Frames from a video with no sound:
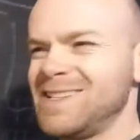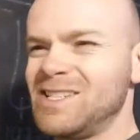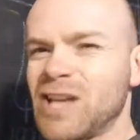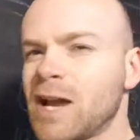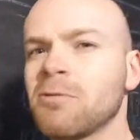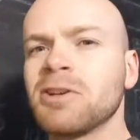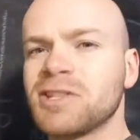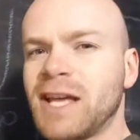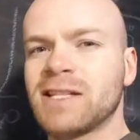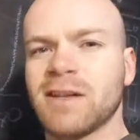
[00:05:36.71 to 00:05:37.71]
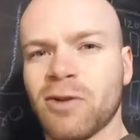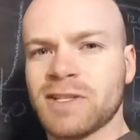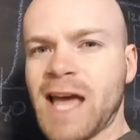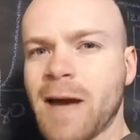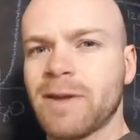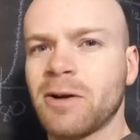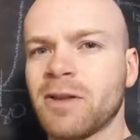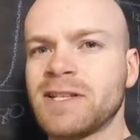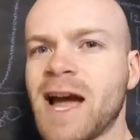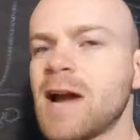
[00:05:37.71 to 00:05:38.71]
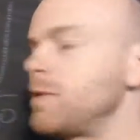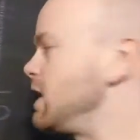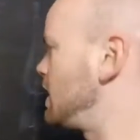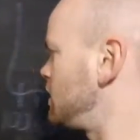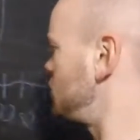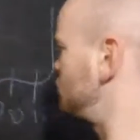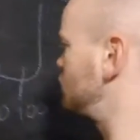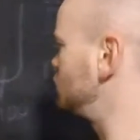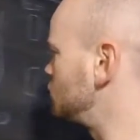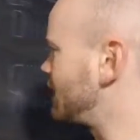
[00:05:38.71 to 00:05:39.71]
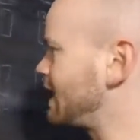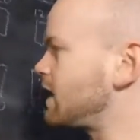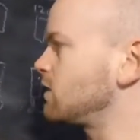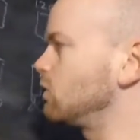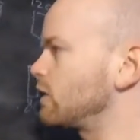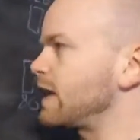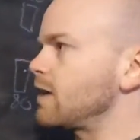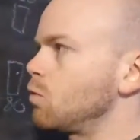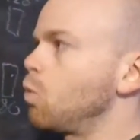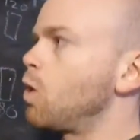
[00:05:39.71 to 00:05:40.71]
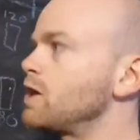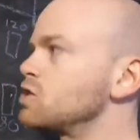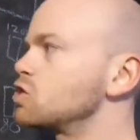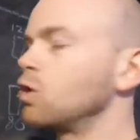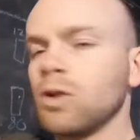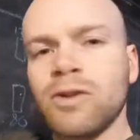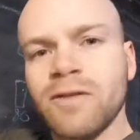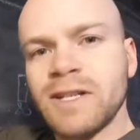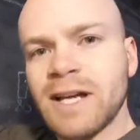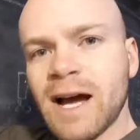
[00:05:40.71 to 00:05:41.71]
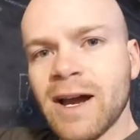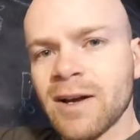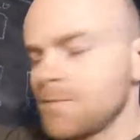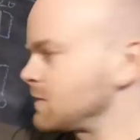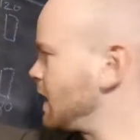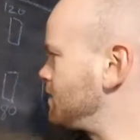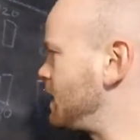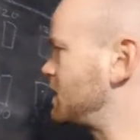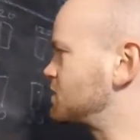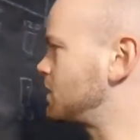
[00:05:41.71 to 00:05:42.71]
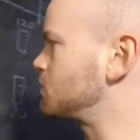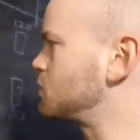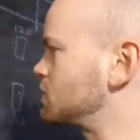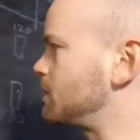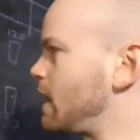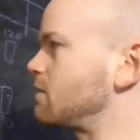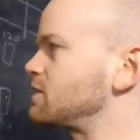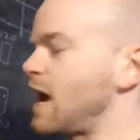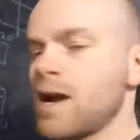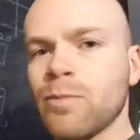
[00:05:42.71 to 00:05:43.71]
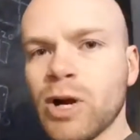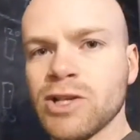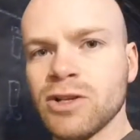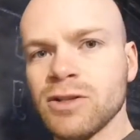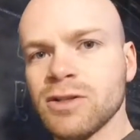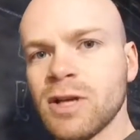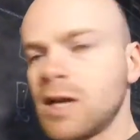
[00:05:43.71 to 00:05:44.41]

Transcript: general sense of what's happening with the tire, but you cannot look at one shoulder of the tire and make assumptions about tire pressures,